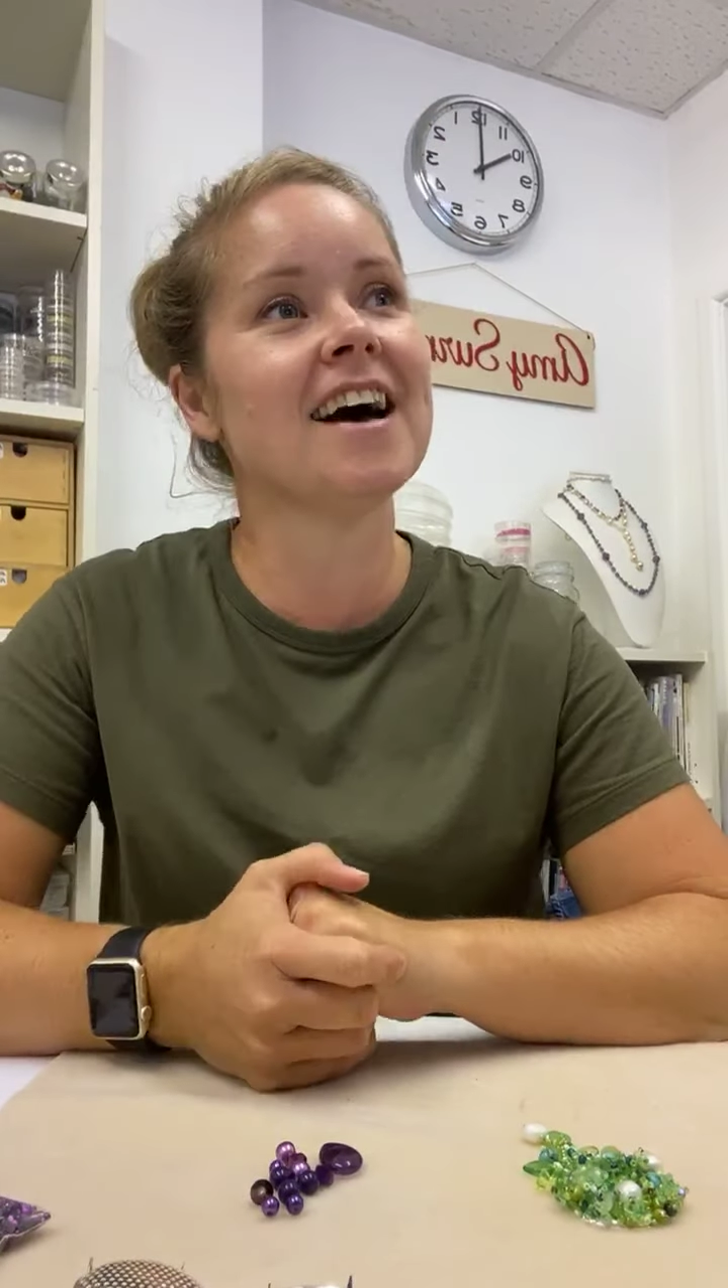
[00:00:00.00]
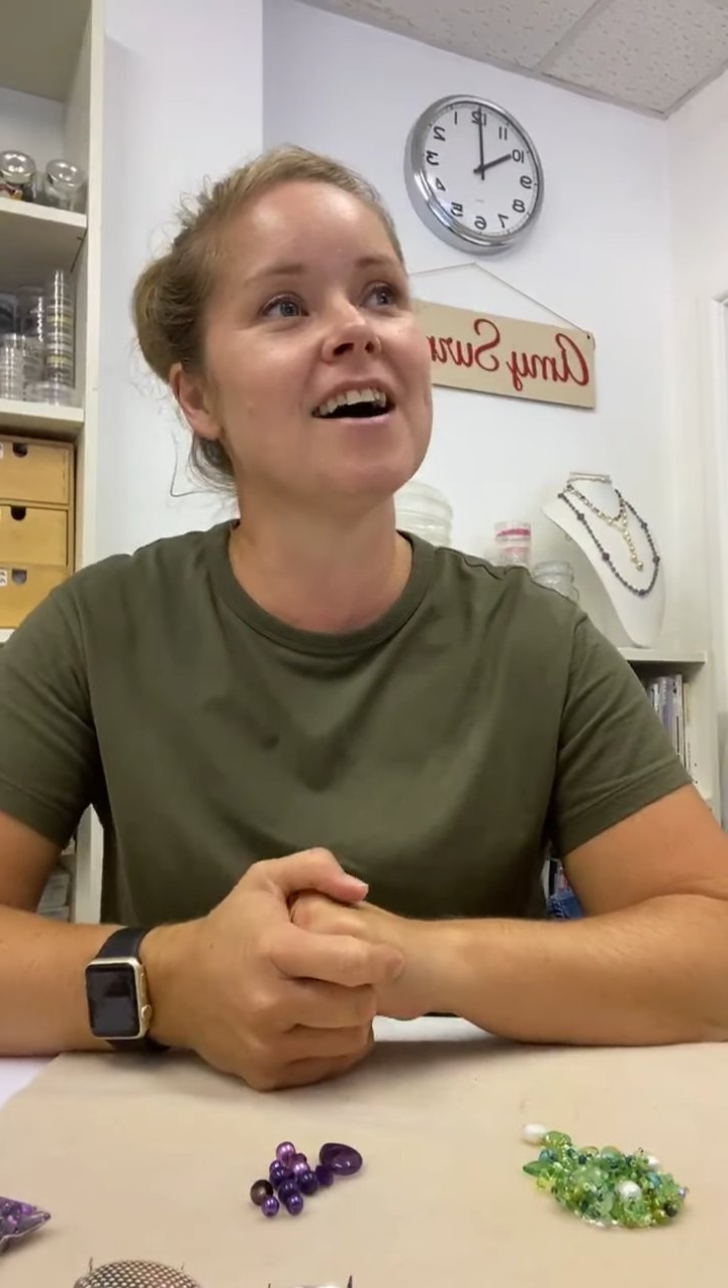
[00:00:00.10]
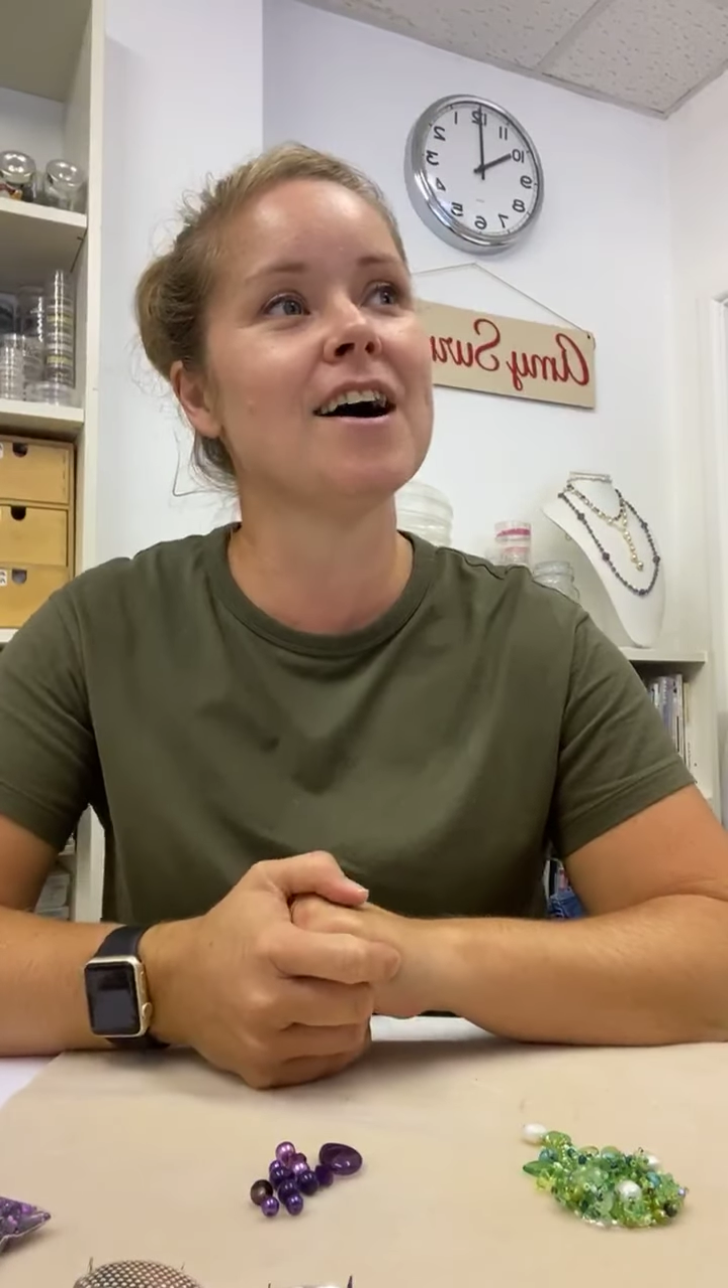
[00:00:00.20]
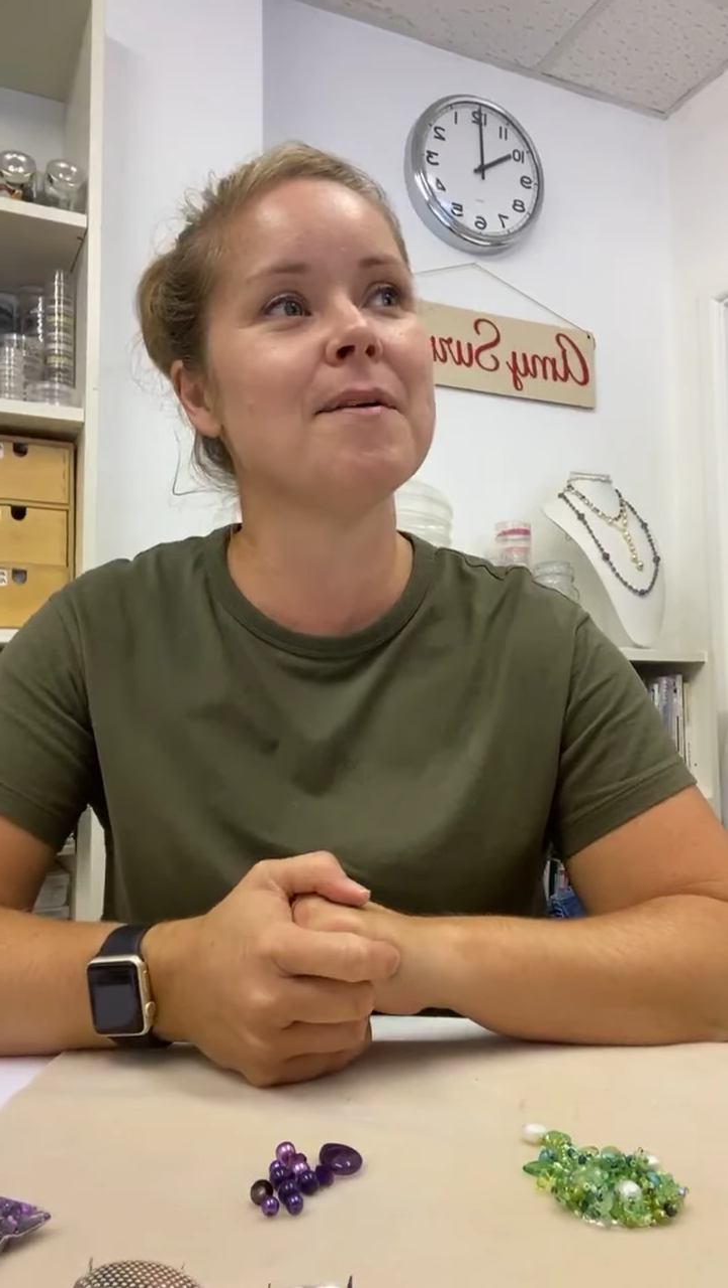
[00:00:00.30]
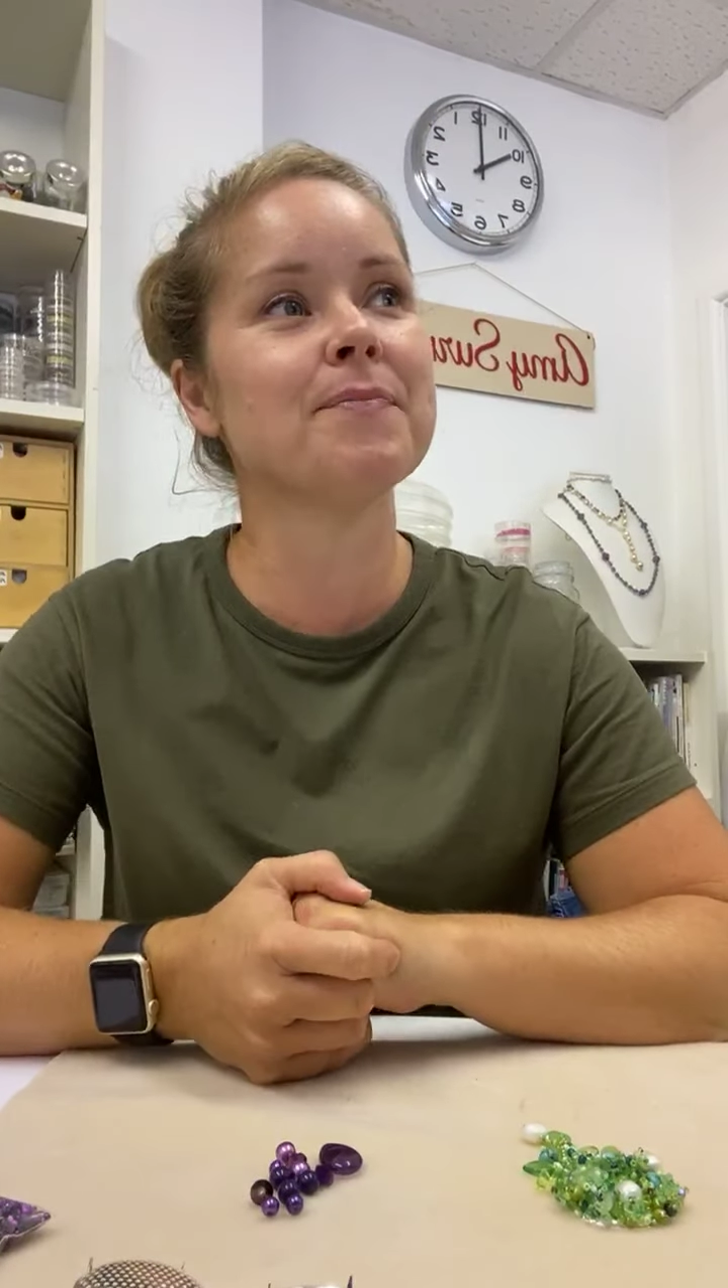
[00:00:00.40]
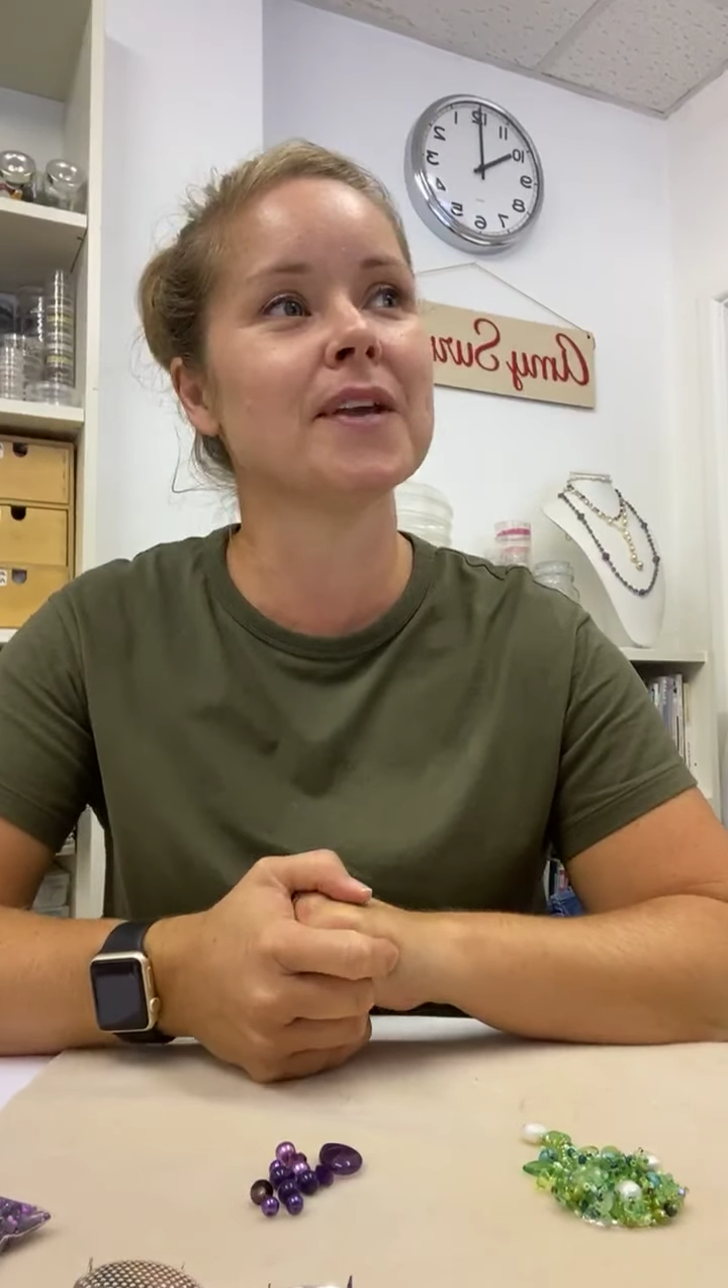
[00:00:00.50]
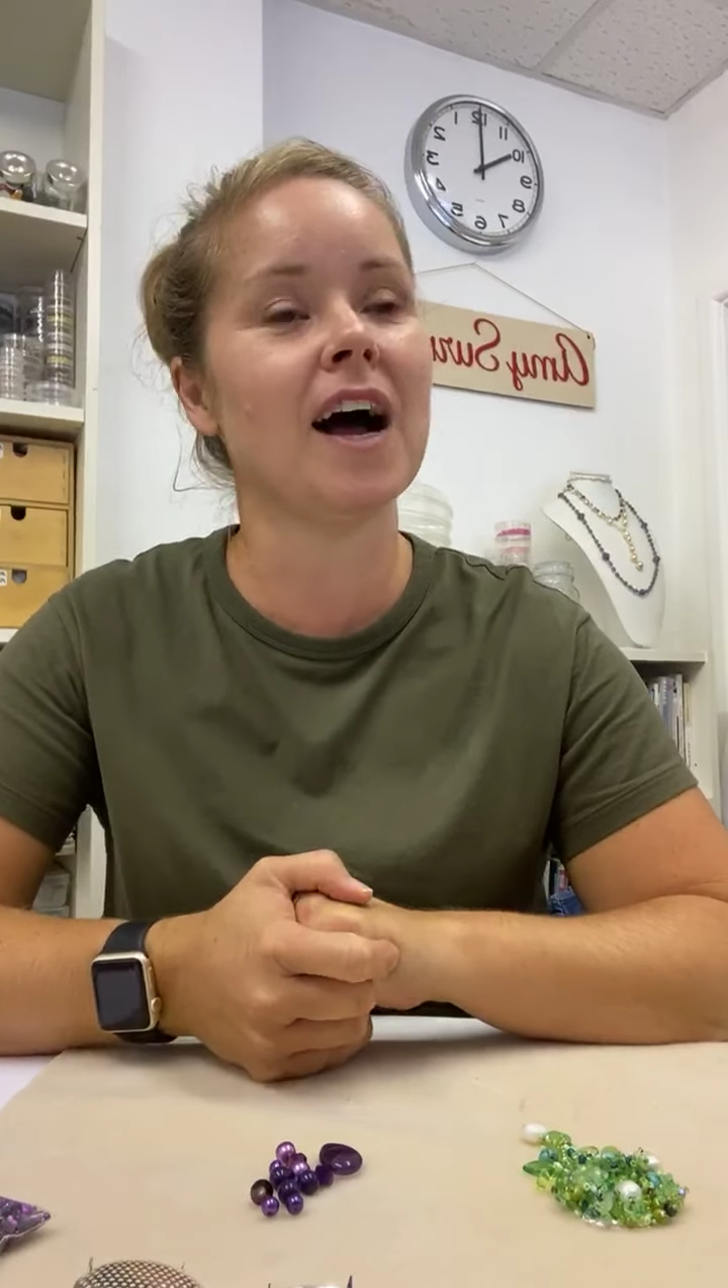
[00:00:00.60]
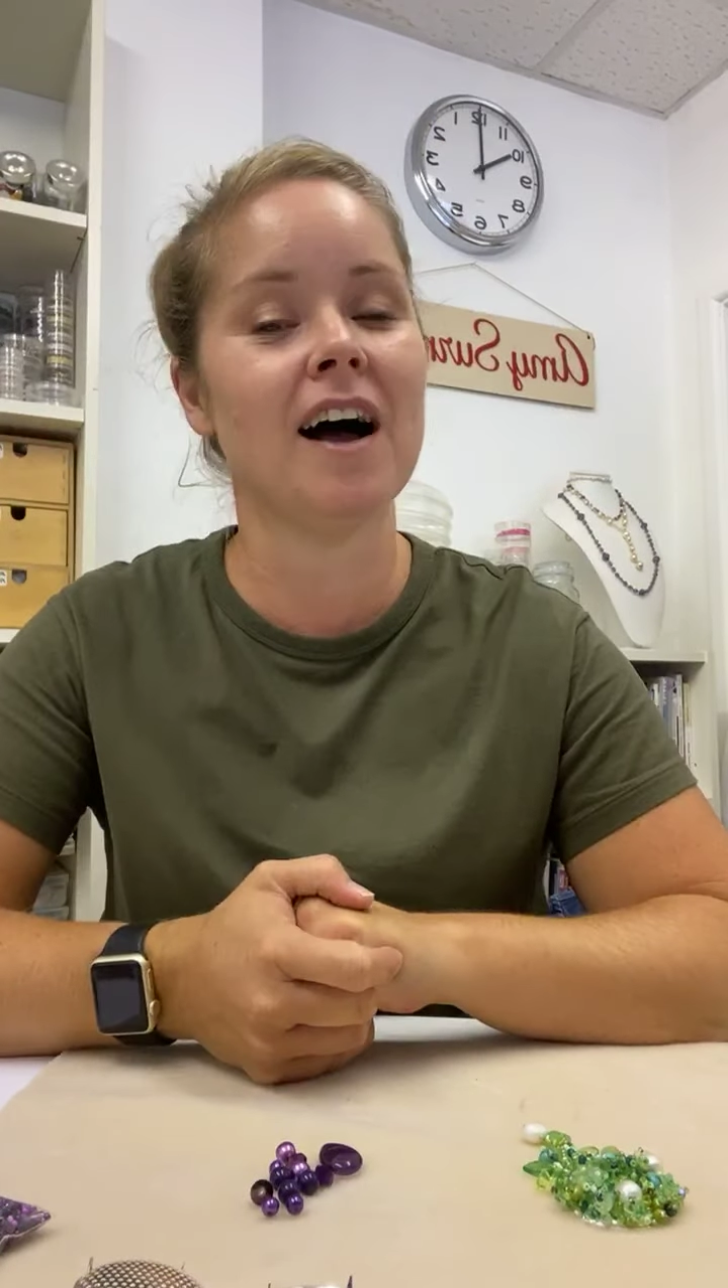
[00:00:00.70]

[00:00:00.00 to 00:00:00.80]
um,